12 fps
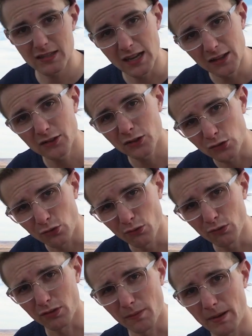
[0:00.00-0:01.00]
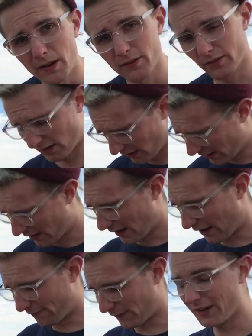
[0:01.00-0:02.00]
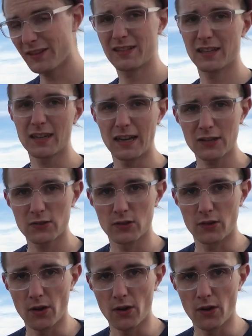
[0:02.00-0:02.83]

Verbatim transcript: telling the truth about how far this thing can actually